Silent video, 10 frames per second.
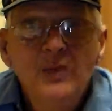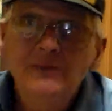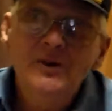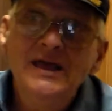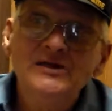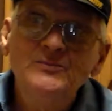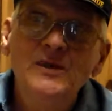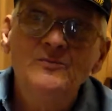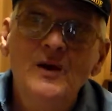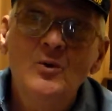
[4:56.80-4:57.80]
People ask
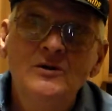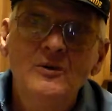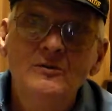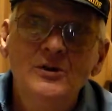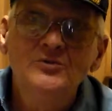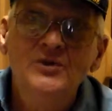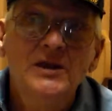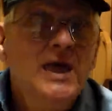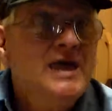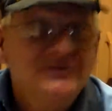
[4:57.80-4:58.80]
me if I want a revolution.